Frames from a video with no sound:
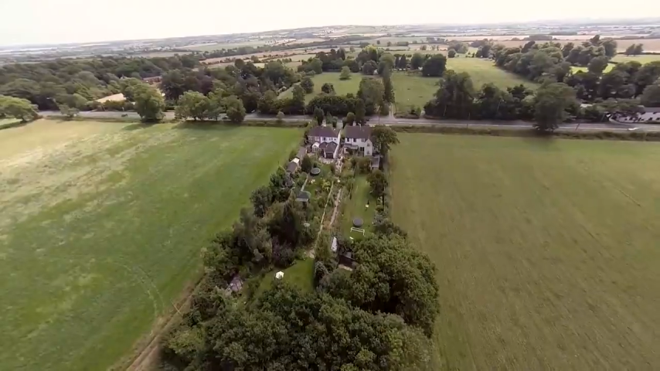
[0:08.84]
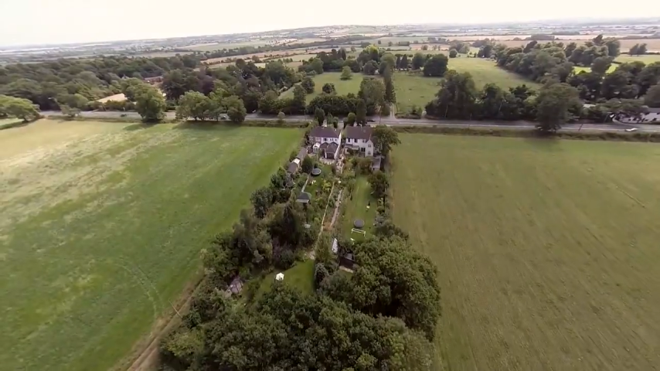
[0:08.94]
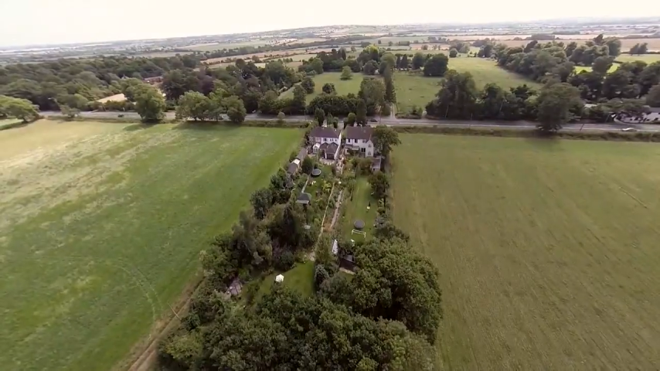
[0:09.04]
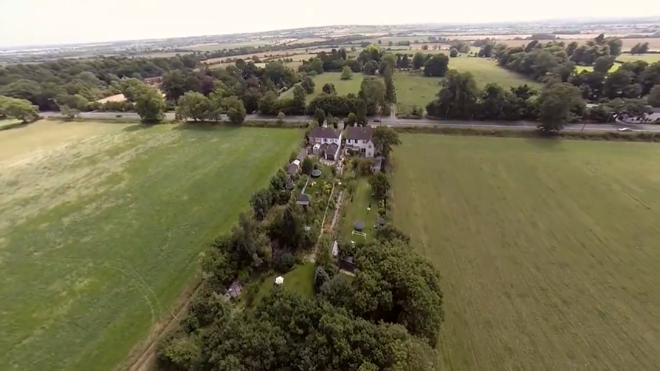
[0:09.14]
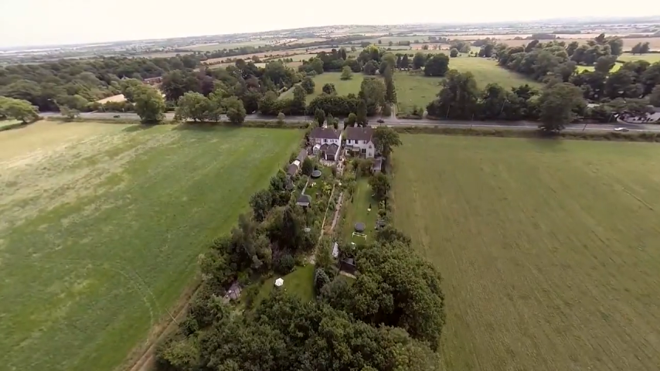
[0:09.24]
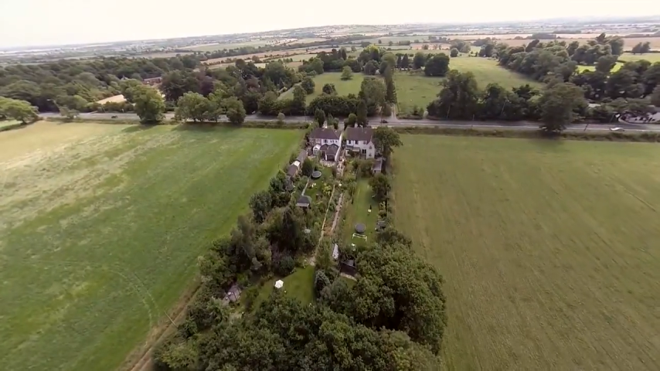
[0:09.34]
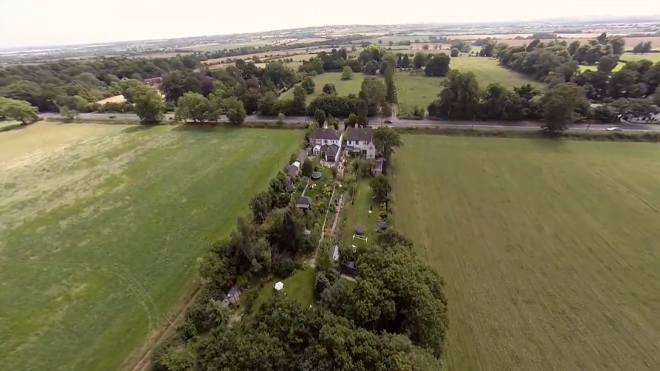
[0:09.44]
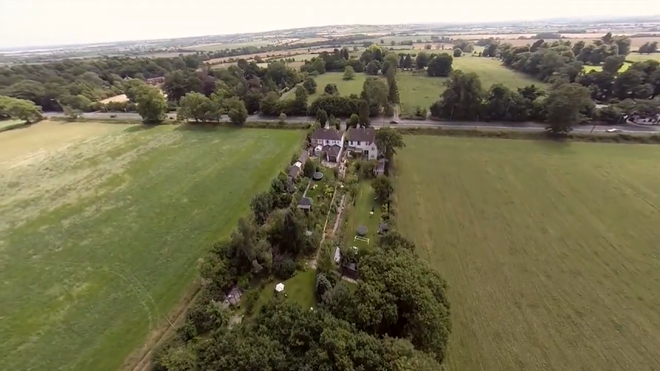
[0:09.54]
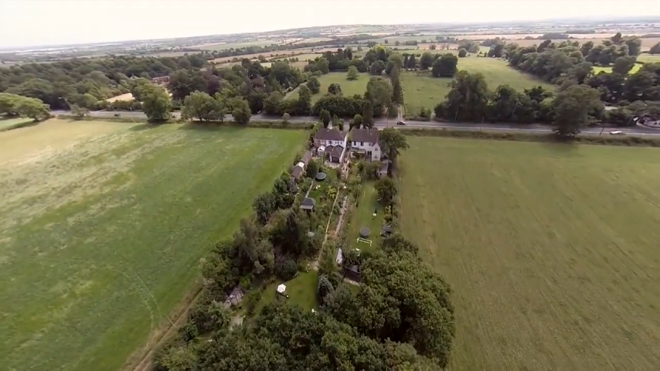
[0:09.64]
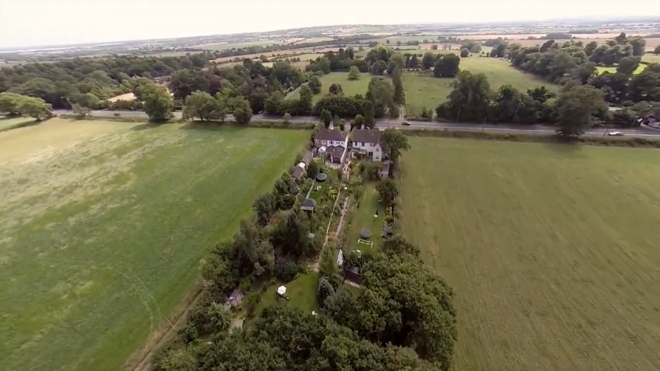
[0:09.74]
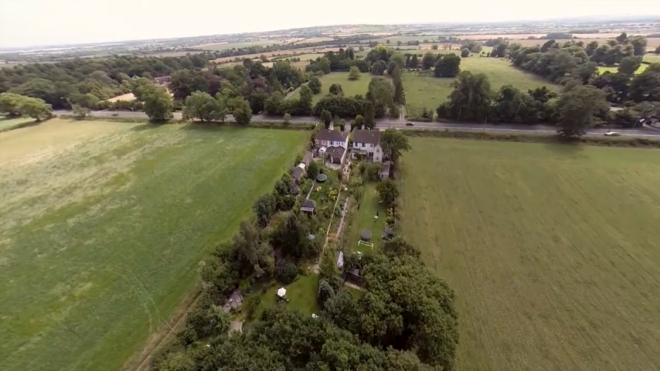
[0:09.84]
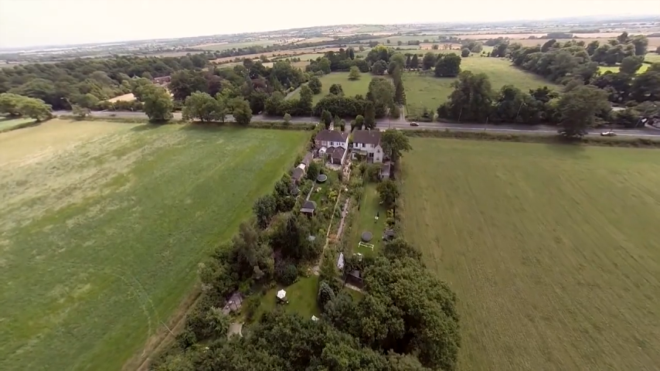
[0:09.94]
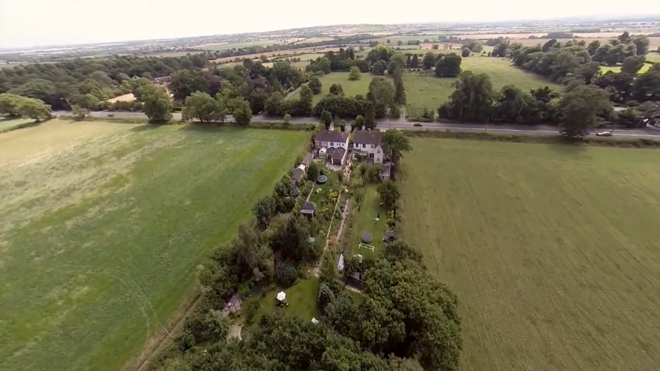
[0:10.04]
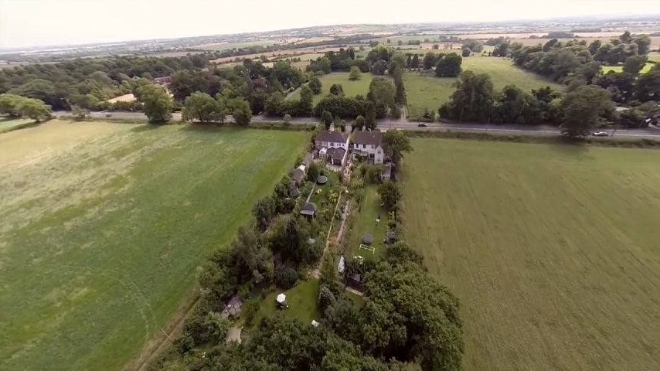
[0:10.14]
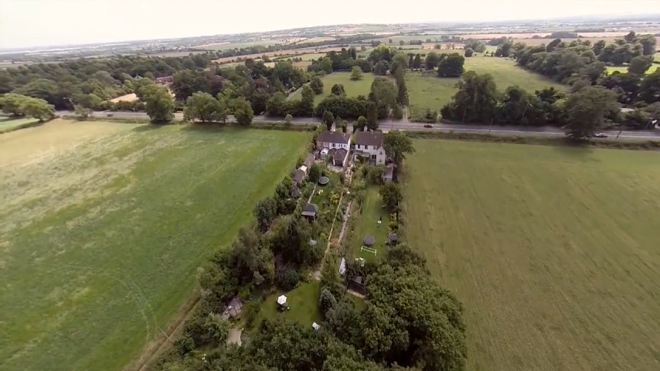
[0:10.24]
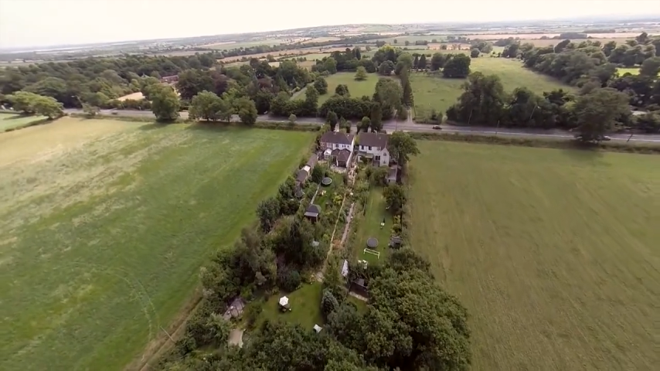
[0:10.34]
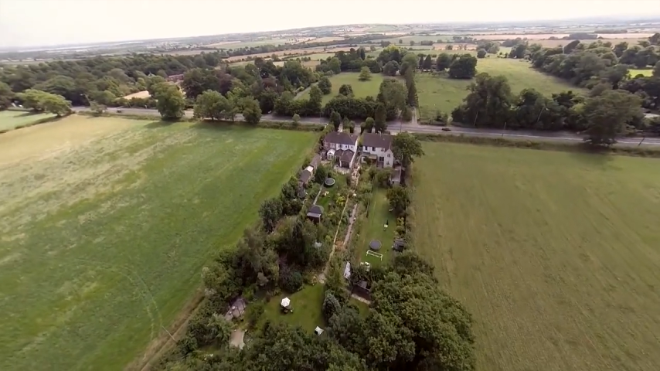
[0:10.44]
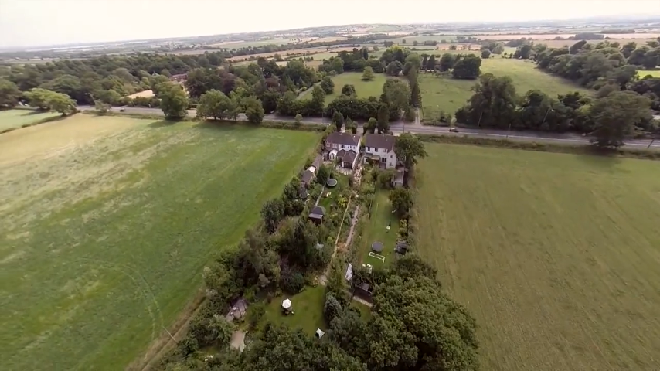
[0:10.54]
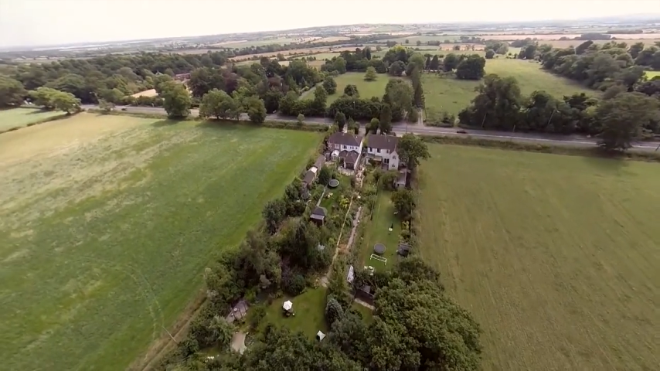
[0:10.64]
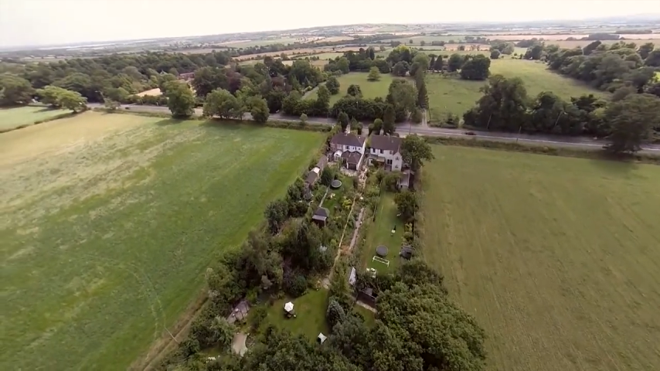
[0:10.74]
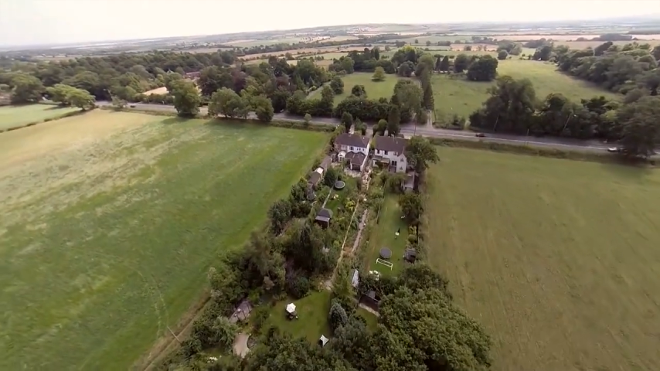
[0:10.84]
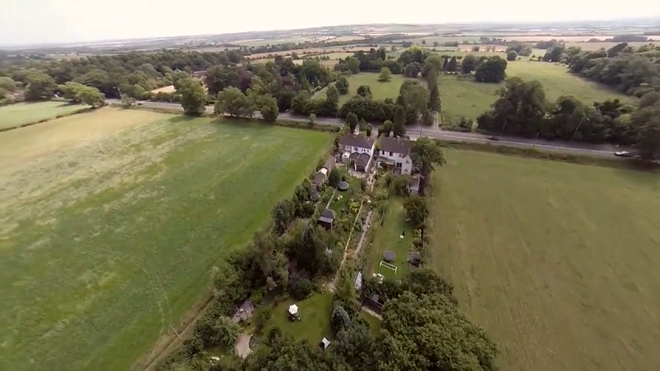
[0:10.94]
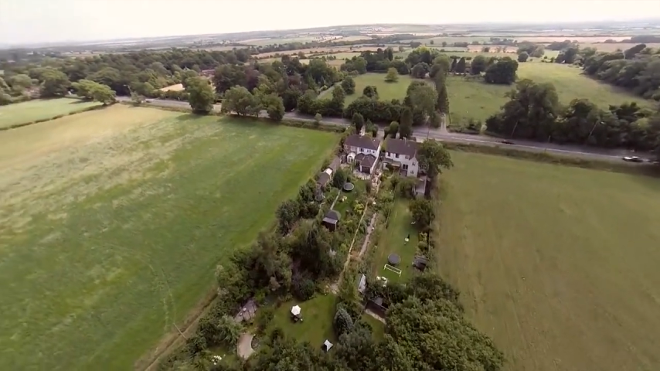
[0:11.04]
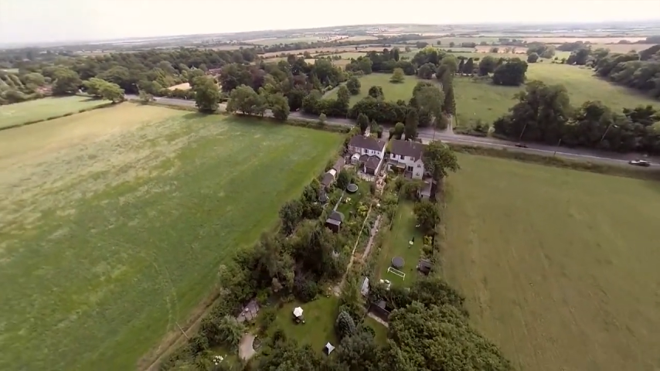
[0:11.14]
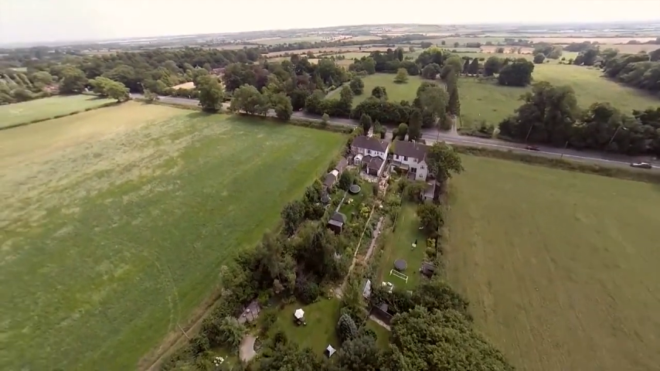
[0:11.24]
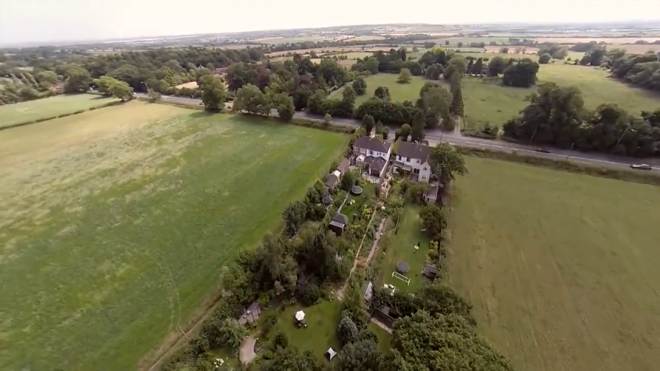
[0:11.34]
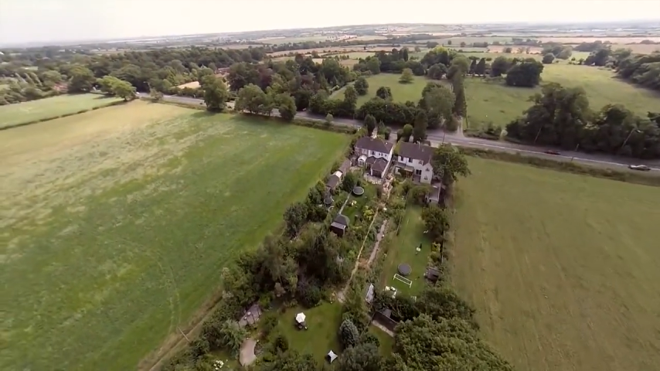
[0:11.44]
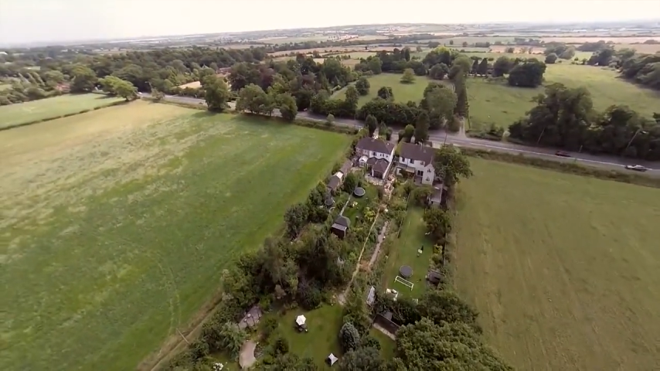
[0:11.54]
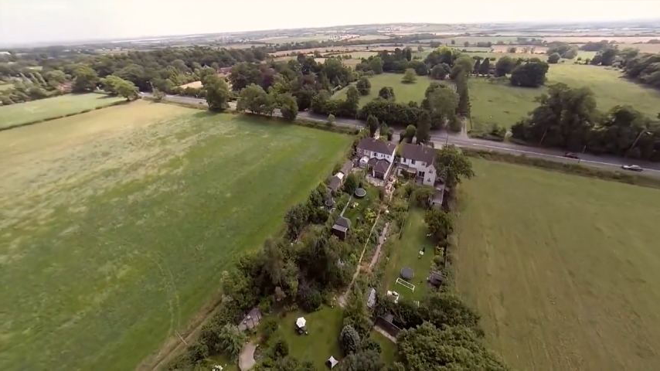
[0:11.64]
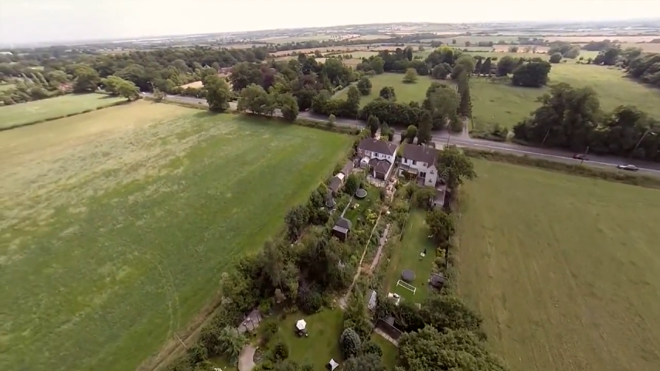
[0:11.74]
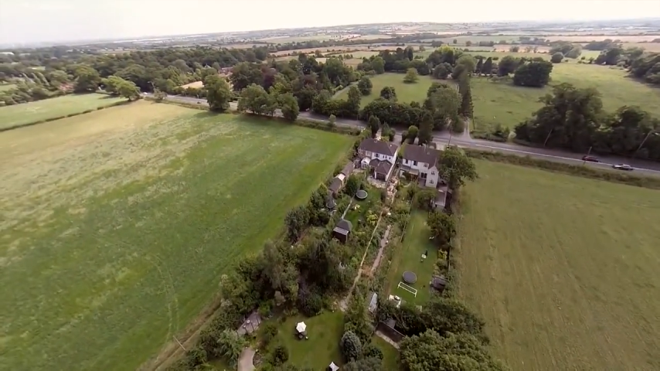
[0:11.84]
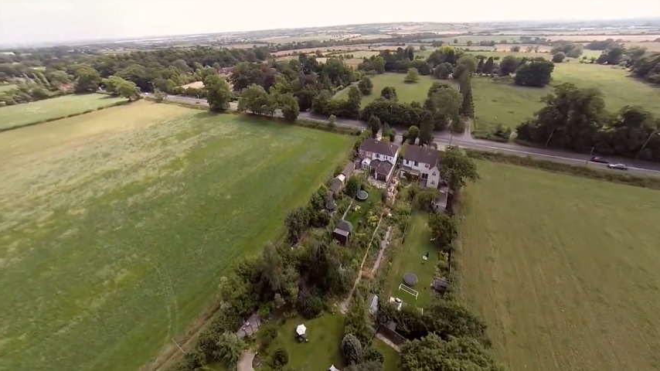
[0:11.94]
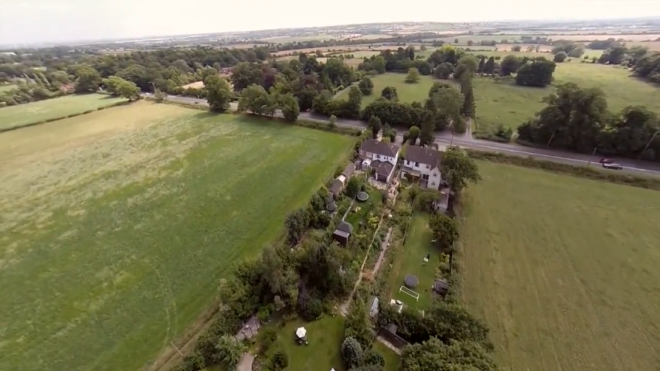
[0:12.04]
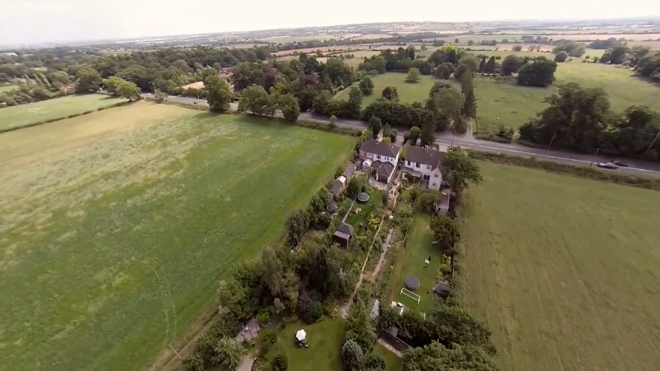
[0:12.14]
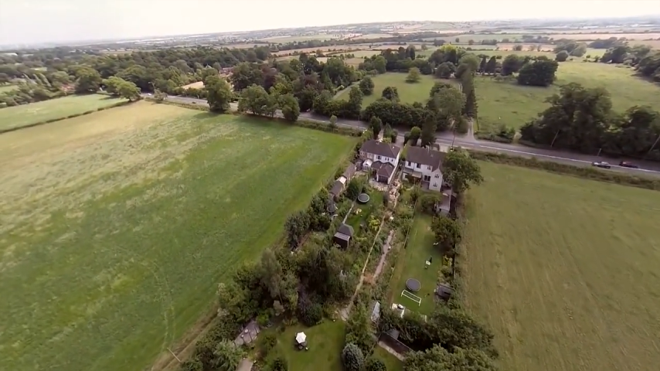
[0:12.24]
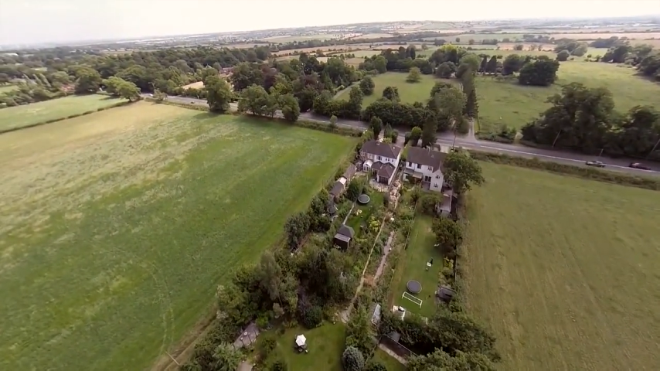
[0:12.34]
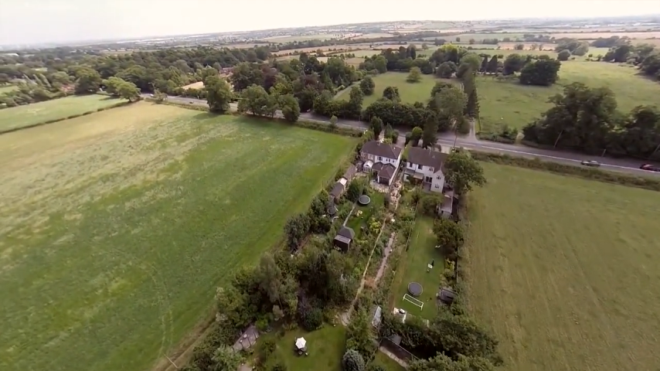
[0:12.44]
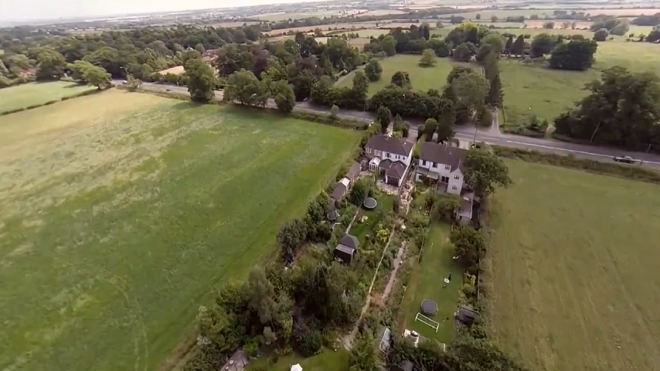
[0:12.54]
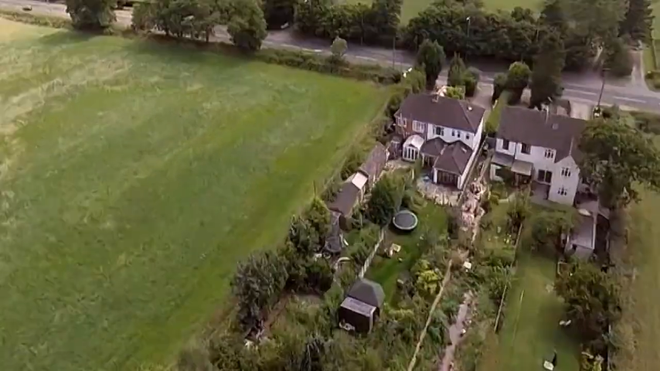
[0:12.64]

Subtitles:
No face is visible, so there are no lips to read.